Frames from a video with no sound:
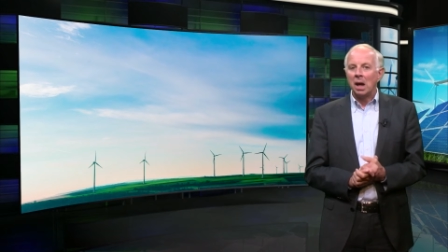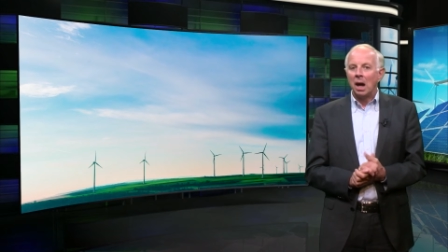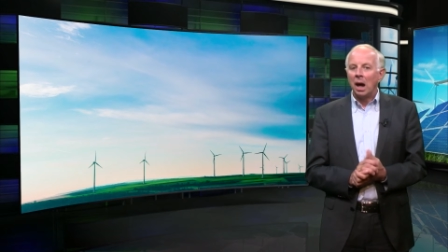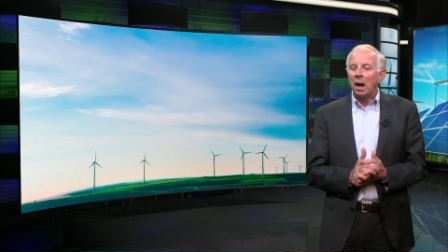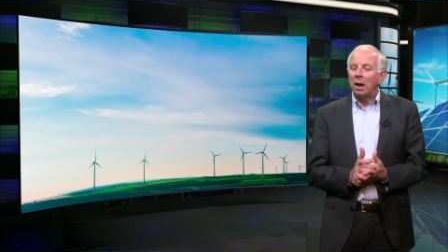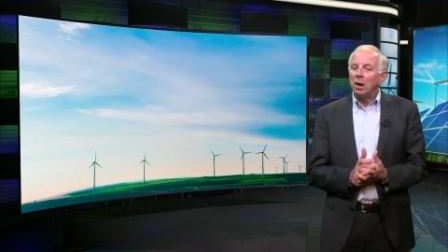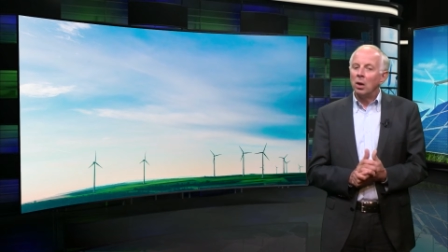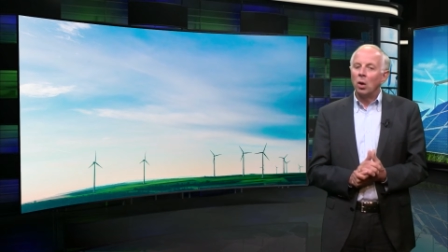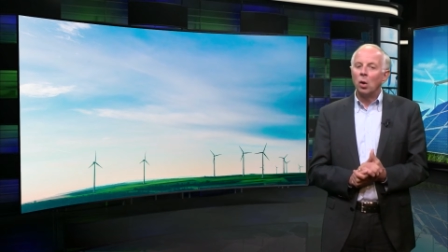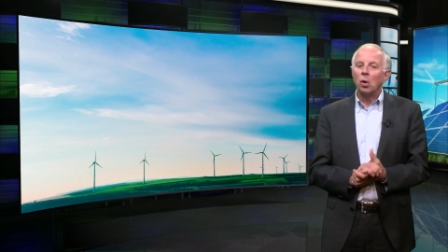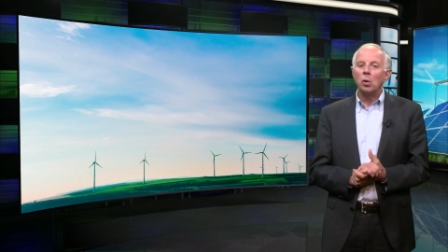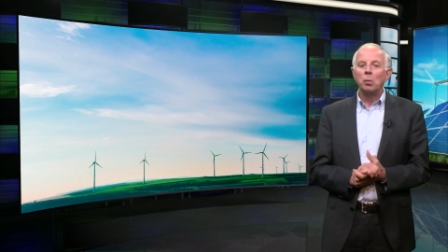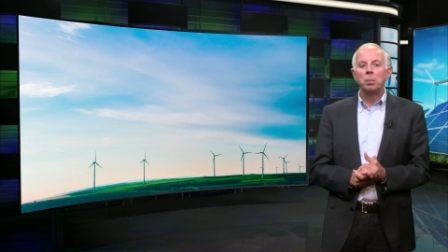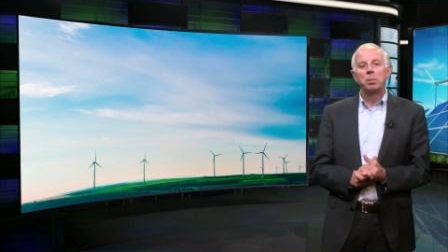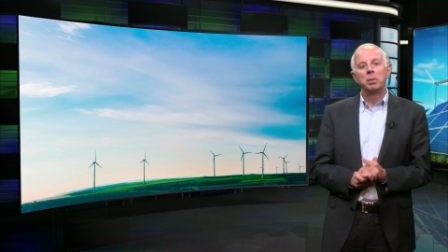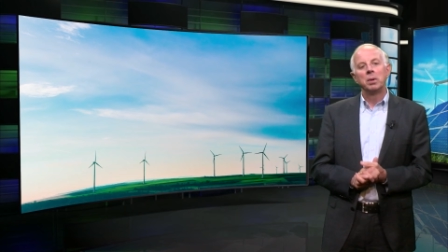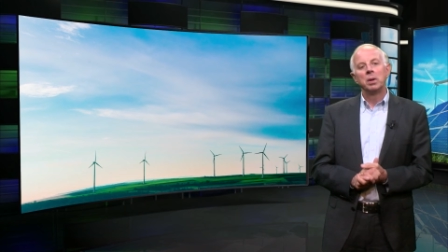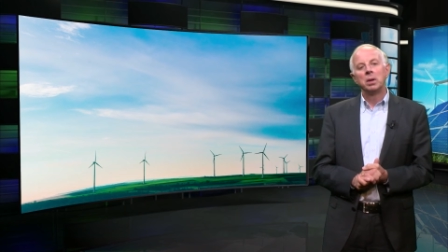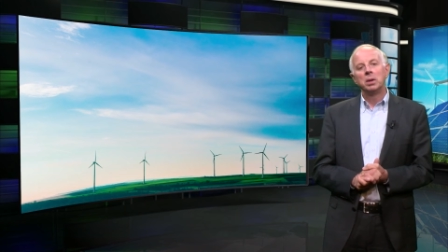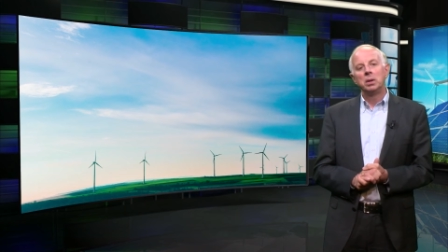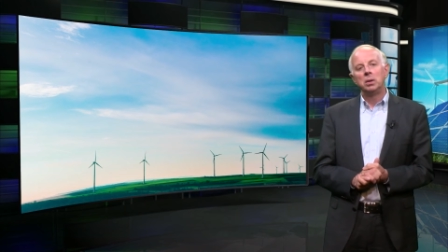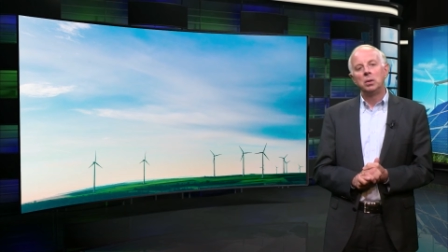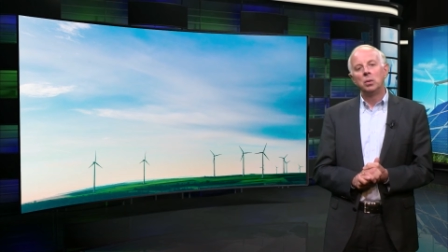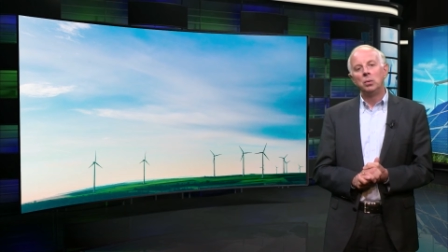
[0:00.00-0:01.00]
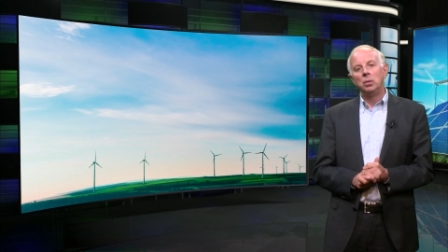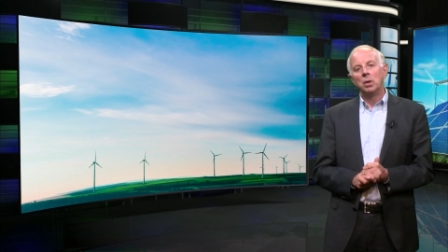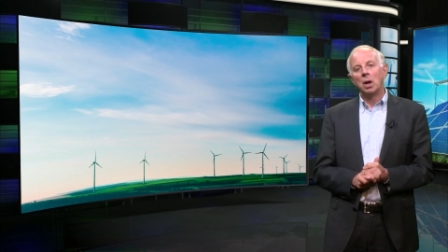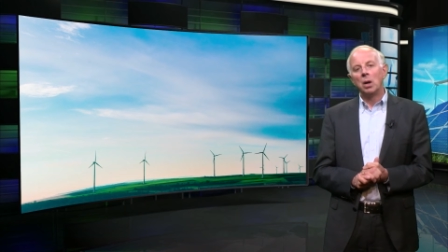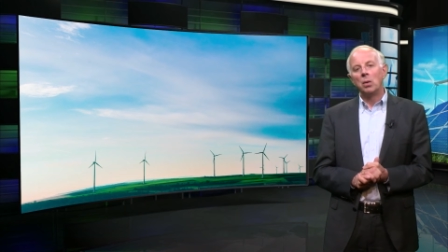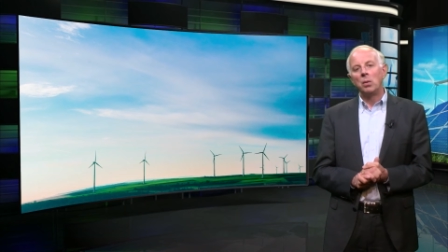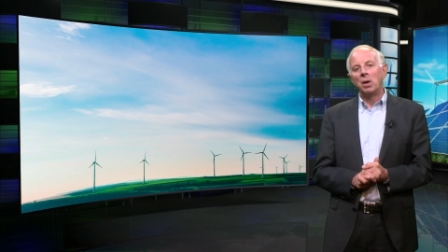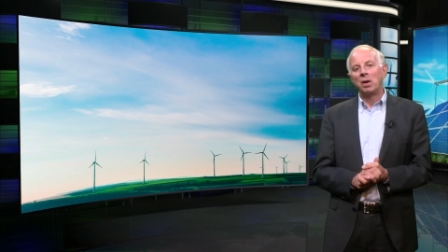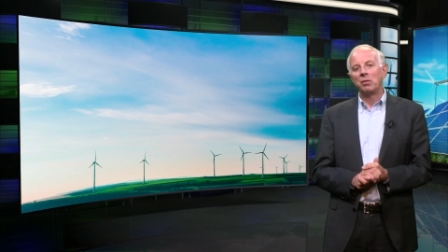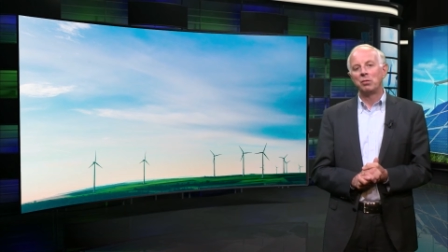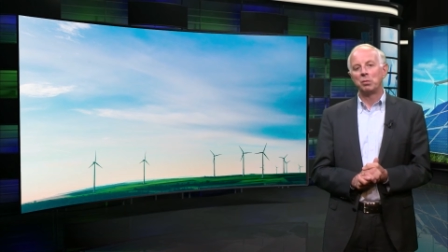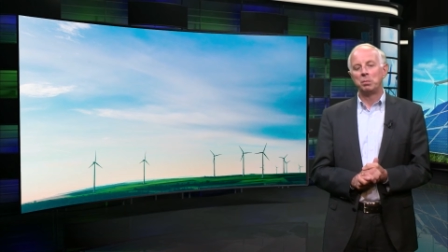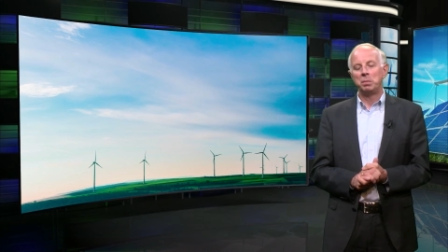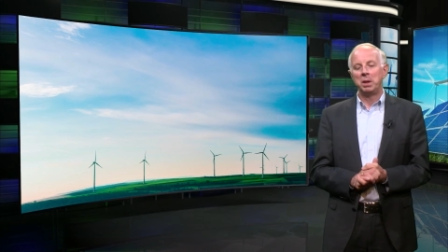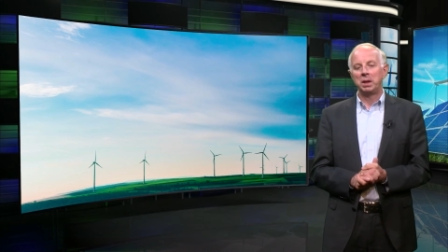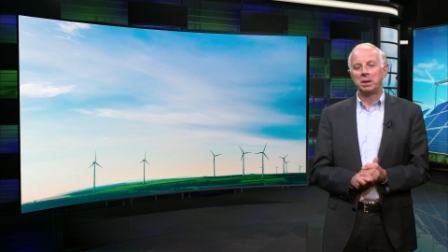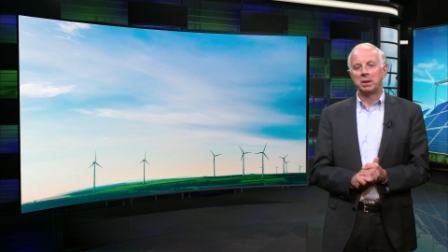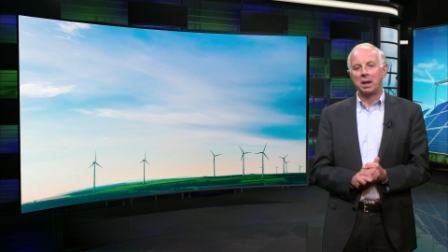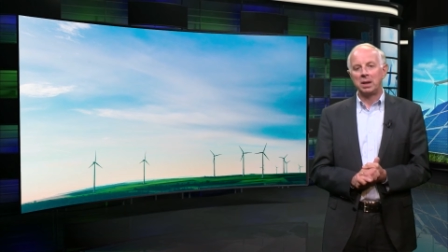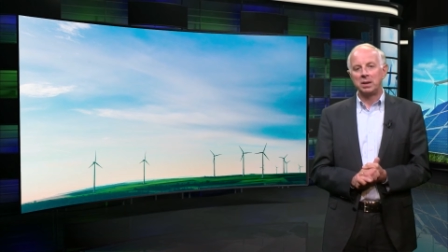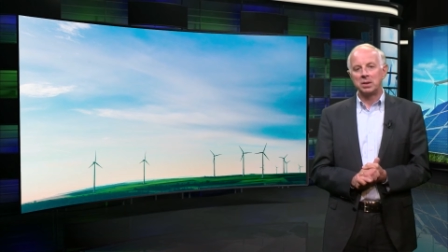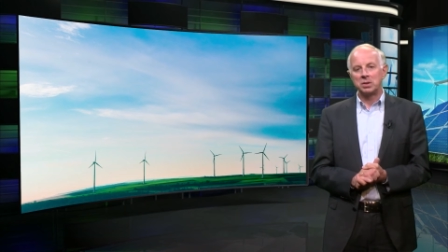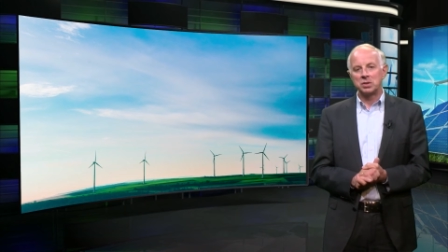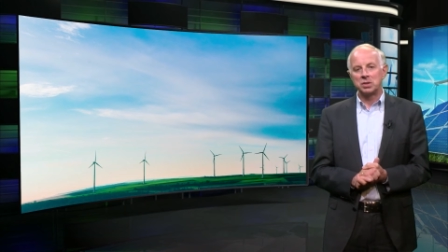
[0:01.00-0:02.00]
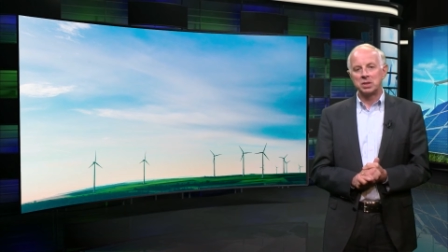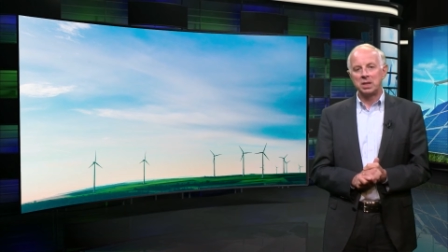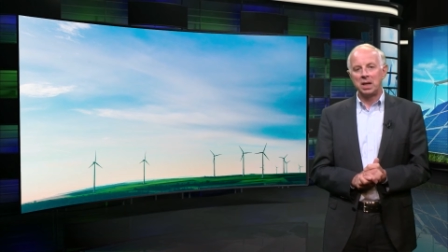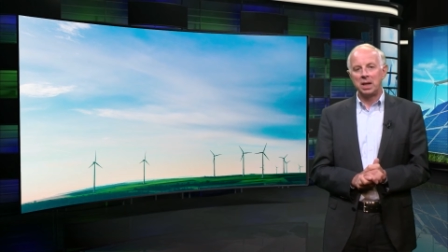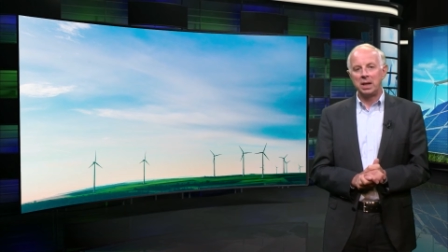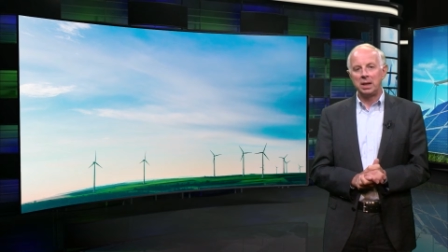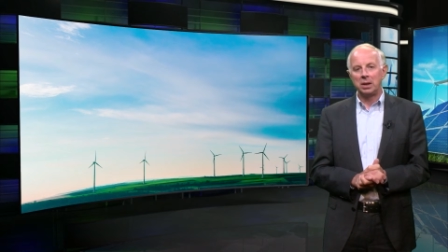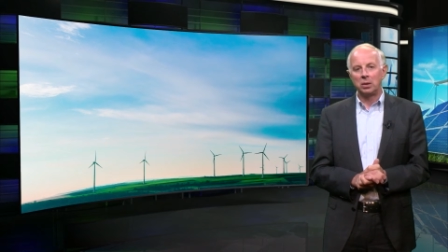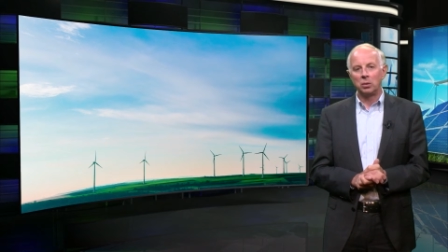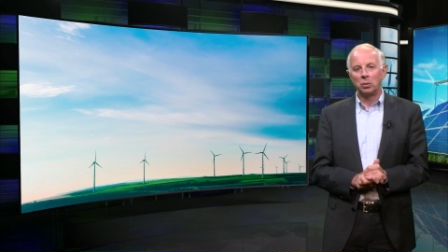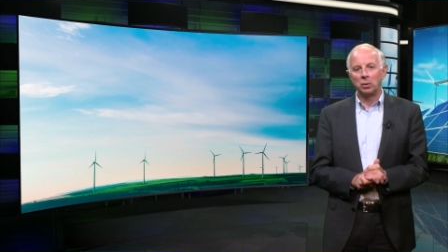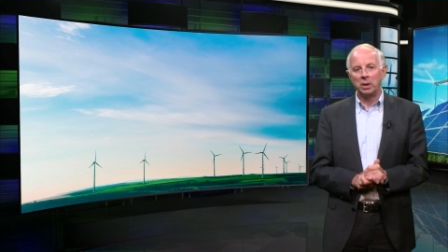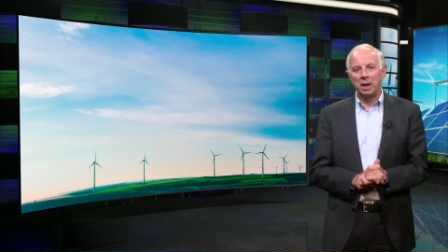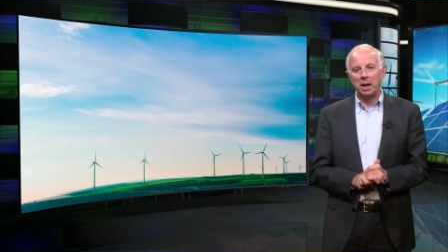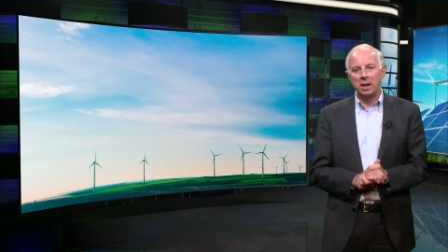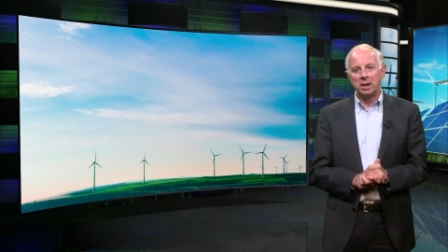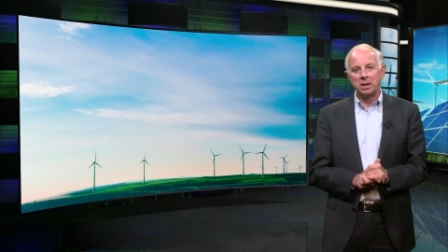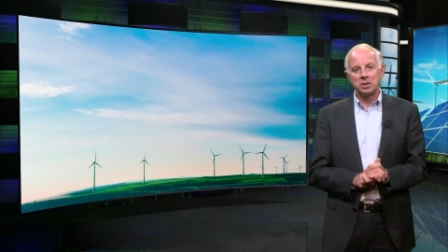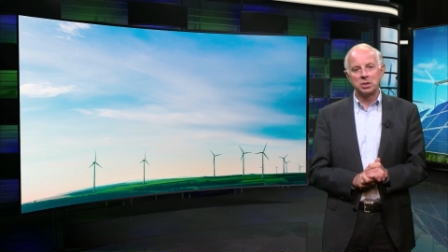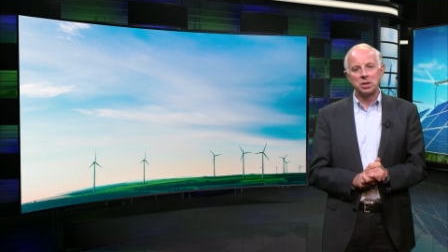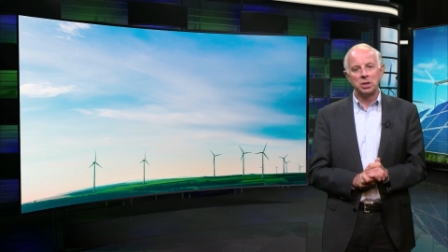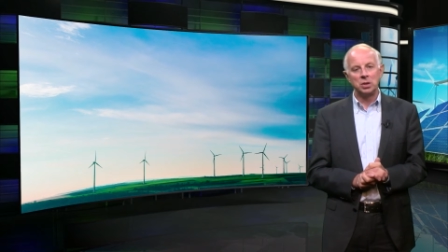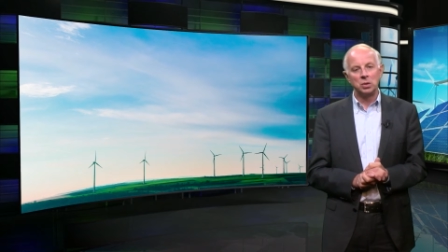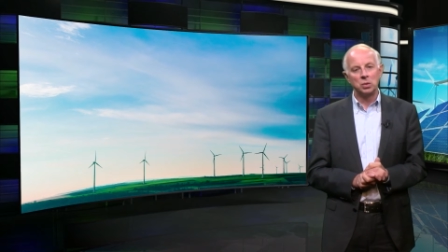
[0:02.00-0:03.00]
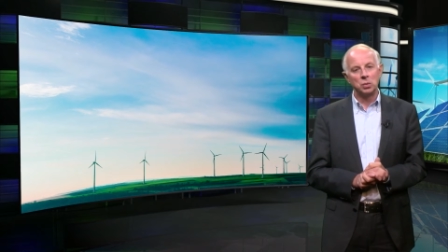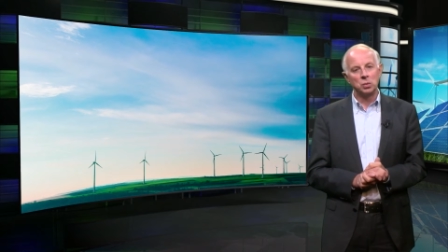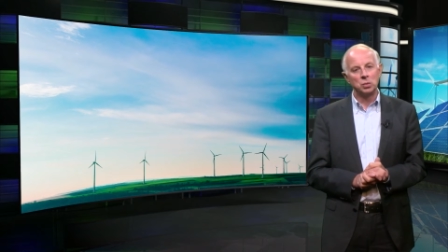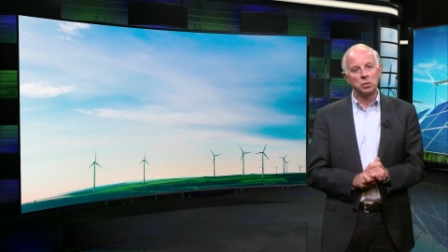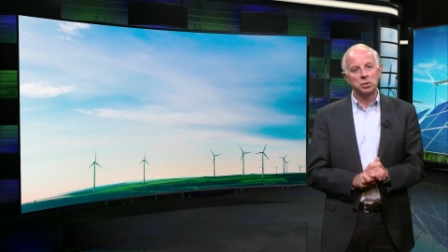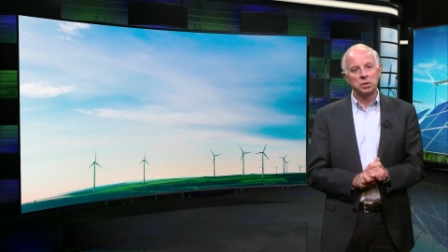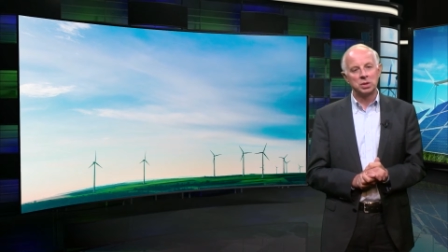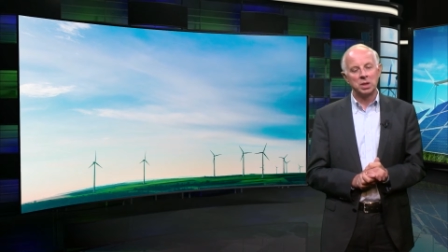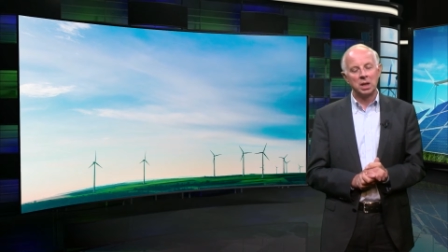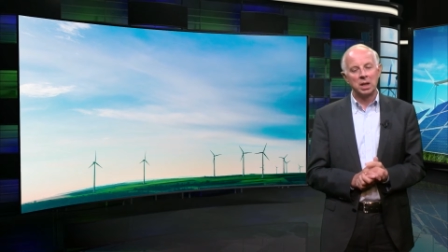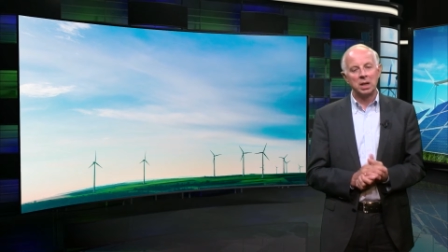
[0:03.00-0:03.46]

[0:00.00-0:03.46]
I hope you now have a better understanding on energy use